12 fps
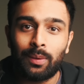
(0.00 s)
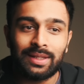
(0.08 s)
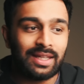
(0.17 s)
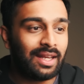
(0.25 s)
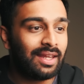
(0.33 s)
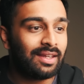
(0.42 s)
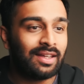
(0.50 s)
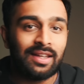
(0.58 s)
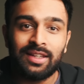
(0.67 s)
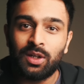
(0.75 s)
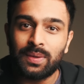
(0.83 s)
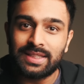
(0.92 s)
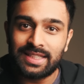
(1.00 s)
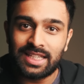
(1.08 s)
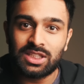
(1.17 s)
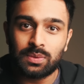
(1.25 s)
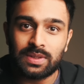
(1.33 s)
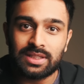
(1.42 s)
and getting
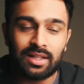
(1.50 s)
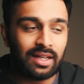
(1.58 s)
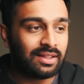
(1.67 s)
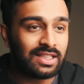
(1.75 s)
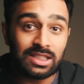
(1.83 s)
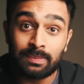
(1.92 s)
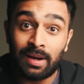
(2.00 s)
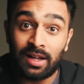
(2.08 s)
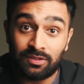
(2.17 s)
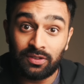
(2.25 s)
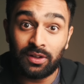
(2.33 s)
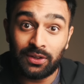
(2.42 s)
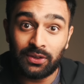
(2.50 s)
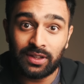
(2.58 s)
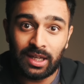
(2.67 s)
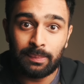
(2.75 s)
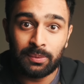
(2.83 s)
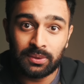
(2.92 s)
accessories like the Smart Folio
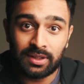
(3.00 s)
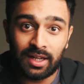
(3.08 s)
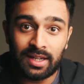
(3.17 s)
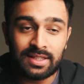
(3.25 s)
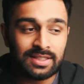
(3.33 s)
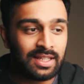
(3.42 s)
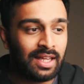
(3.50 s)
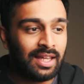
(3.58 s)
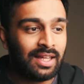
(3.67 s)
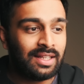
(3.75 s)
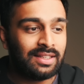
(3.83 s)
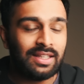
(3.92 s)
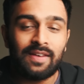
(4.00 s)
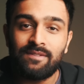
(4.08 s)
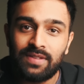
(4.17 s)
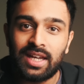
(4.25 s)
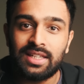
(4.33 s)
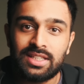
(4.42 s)
keyboard case, the
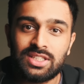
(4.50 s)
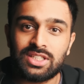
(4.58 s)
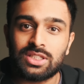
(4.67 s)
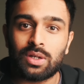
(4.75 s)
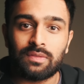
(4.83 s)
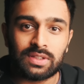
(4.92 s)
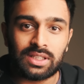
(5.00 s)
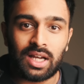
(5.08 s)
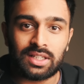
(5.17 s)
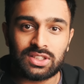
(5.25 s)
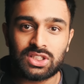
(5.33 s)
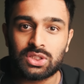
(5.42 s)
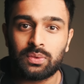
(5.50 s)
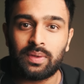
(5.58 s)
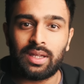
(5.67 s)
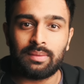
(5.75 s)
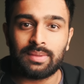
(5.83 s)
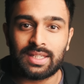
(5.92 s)
advantages of a larger
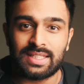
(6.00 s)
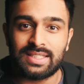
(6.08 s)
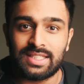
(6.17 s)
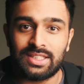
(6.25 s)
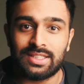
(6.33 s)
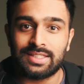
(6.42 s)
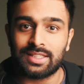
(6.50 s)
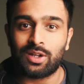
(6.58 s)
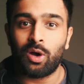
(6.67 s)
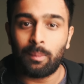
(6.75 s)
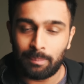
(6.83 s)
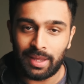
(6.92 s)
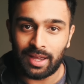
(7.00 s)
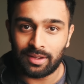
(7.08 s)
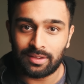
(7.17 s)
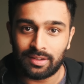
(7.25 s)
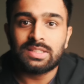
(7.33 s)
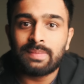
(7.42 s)
screen continue to compound.
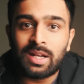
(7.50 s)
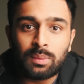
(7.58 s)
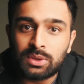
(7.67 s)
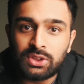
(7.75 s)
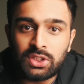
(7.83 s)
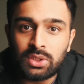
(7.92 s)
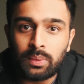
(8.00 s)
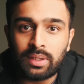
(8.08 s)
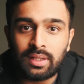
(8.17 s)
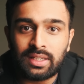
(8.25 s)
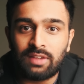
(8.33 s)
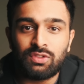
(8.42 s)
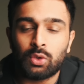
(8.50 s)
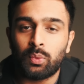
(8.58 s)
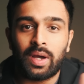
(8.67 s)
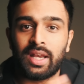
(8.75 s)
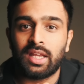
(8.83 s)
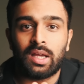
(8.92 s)
It doesn't matter what you're doing, if you're
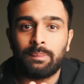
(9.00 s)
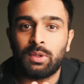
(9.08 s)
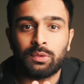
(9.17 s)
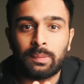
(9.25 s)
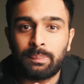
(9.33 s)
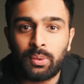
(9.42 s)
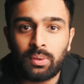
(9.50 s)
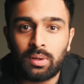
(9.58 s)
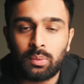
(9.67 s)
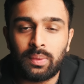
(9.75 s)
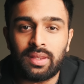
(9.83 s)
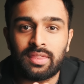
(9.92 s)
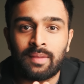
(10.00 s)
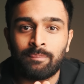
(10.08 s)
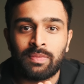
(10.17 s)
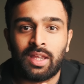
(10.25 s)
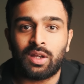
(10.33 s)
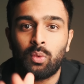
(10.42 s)
writing up your report
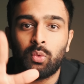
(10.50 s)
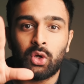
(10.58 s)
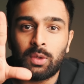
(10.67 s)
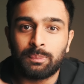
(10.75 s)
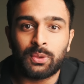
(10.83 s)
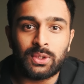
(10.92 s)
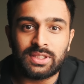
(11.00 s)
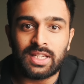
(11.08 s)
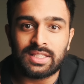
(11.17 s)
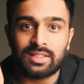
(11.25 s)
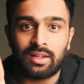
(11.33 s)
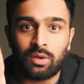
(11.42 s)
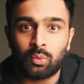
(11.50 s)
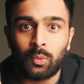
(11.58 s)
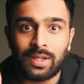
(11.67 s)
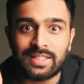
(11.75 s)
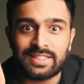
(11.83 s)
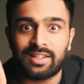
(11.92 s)
with a word processor on
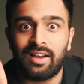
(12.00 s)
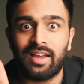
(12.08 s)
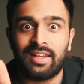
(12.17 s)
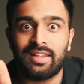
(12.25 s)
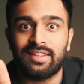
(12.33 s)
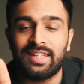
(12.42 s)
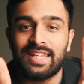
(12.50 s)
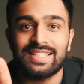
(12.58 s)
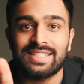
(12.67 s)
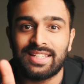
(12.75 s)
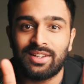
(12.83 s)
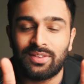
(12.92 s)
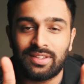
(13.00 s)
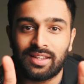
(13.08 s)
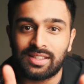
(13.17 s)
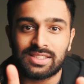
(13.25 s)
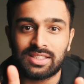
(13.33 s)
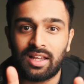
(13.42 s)
one side and the internet on the
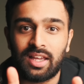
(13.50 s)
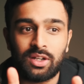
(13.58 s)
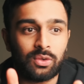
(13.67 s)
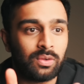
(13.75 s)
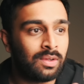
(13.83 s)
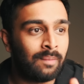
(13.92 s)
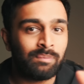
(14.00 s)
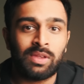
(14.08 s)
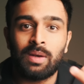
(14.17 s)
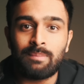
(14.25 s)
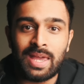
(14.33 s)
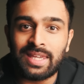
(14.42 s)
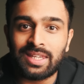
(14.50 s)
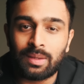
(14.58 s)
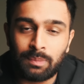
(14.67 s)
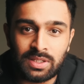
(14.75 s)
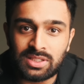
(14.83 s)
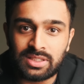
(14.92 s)
other side, or making a
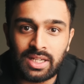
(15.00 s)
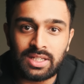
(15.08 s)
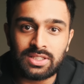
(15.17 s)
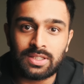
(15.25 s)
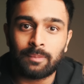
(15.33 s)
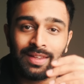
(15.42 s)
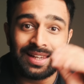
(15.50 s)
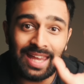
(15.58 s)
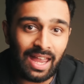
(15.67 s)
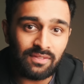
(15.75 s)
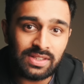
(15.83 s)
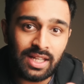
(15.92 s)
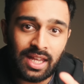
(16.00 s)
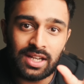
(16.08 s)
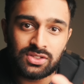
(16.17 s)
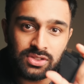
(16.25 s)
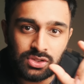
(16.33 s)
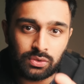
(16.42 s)
presentation, having that
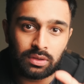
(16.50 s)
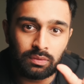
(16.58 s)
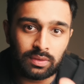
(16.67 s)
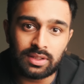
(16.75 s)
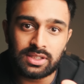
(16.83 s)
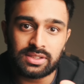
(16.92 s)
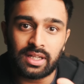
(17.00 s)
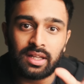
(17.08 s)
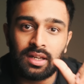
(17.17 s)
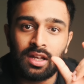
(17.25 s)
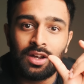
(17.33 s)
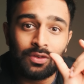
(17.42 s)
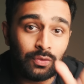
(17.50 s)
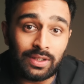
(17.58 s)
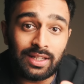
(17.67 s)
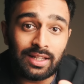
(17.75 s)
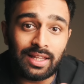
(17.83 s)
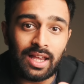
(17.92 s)
extra screen real estate
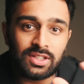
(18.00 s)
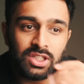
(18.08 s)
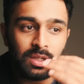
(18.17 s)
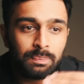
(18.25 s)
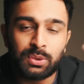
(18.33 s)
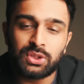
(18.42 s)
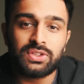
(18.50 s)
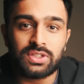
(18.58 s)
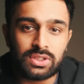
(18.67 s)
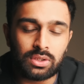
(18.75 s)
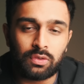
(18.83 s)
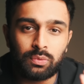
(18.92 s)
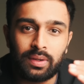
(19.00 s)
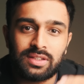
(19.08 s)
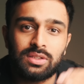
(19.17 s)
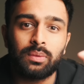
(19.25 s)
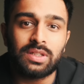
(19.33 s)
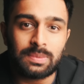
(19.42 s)
really allows you to push the software
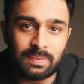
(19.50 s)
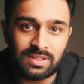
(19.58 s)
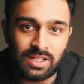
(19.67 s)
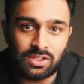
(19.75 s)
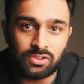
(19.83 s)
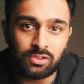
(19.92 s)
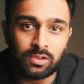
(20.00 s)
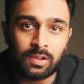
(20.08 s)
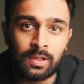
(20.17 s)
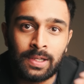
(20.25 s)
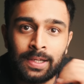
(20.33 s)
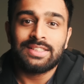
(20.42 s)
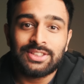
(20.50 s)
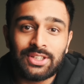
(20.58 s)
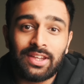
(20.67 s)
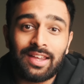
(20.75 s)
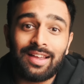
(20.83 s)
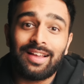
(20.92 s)
to its potential. So
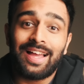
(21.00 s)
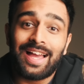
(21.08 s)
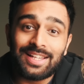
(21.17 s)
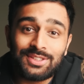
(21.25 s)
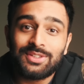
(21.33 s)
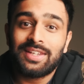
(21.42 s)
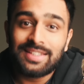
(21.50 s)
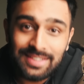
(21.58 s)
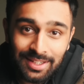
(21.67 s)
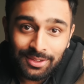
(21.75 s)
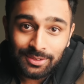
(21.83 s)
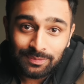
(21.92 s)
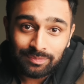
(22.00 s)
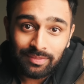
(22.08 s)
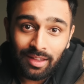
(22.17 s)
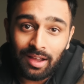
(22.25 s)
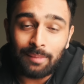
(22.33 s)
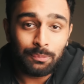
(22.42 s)
yeah, as you can tell,
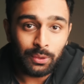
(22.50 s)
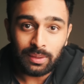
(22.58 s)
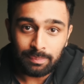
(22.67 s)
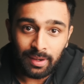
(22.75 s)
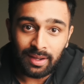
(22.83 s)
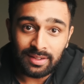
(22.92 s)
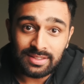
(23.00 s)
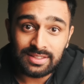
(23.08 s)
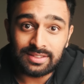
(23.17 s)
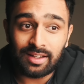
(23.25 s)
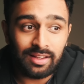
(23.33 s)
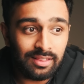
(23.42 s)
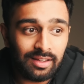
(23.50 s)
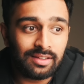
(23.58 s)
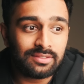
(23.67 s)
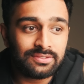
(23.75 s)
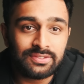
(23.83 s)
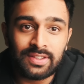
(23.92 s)
I'm pretty biased. I
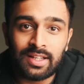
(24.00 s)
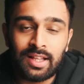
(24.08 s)
love